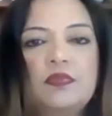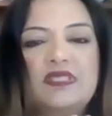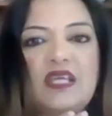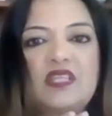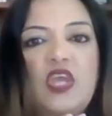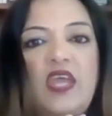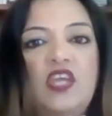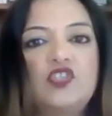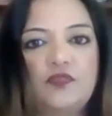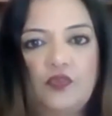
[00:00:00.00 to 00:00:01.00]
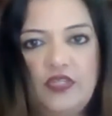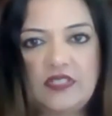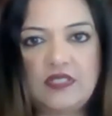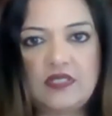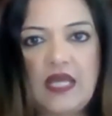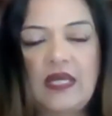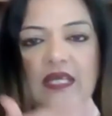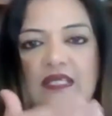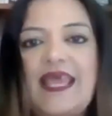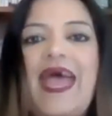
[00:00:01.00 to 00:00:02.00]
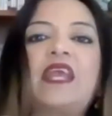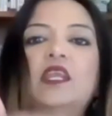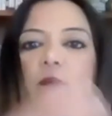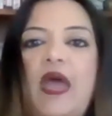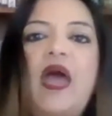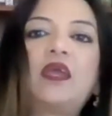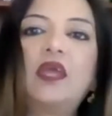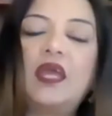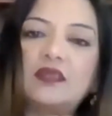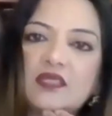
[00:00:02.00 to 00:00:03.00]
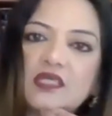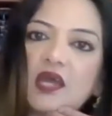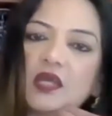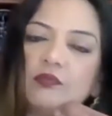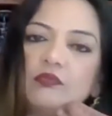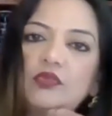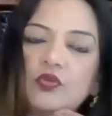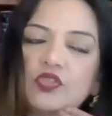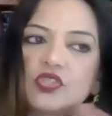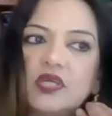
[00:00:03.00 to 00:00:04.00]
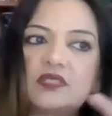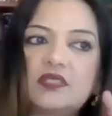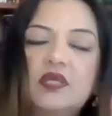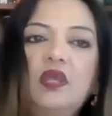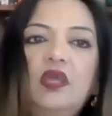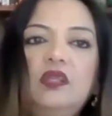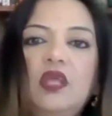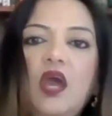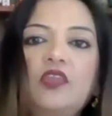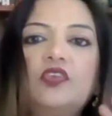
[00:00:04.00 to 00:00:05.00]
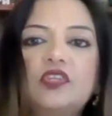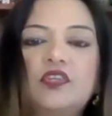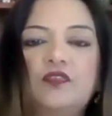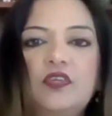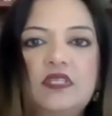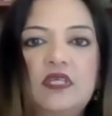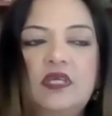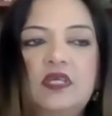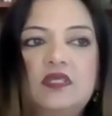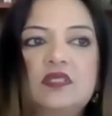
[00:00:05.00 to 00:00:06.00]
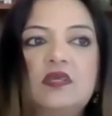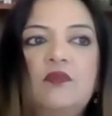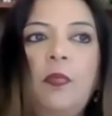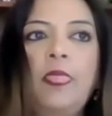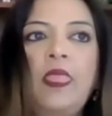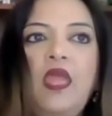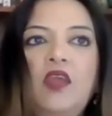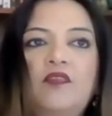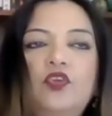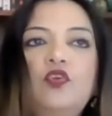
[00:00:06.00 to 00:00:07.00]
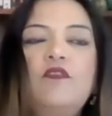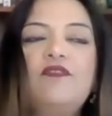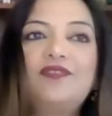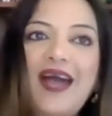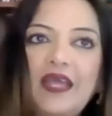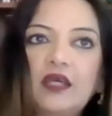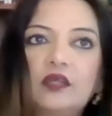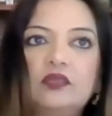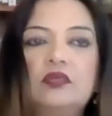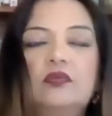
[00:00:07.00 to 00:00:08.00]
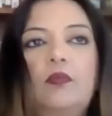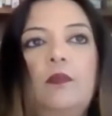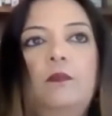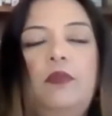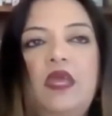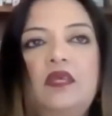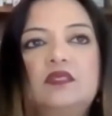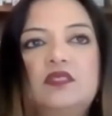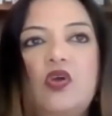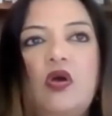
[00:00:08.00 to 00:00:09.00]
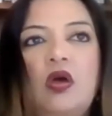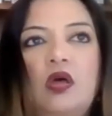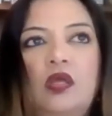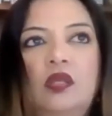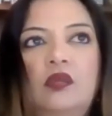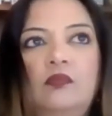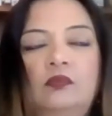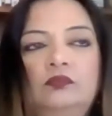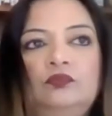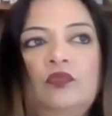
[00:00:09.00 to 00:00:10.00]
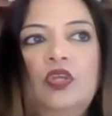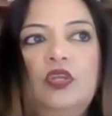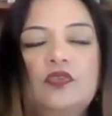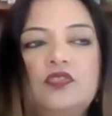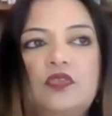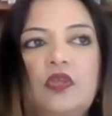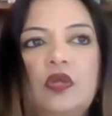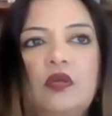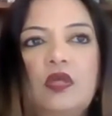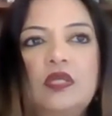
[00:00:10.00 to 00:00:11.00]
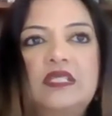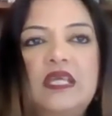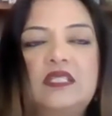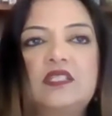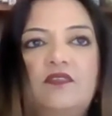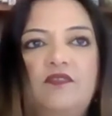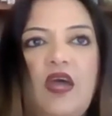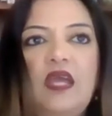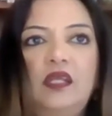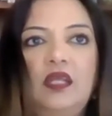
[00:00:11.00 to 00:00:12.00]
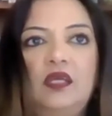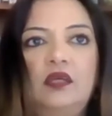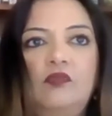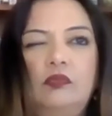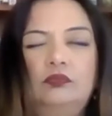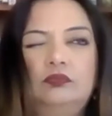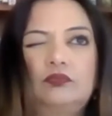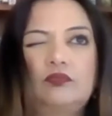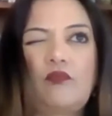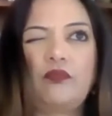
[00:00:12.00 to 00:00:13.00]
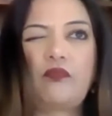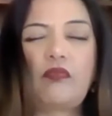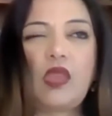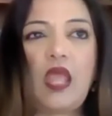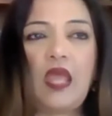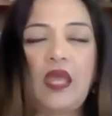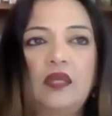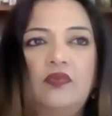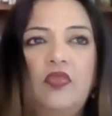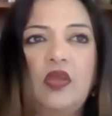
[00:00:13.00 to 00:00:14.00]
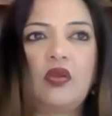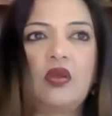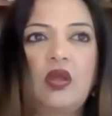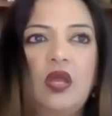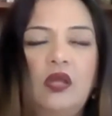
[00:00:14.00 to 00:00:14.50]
son's age freezes and it gets added back at the time you adjust. The other difference is if you filed based on, so their dates of filing and their,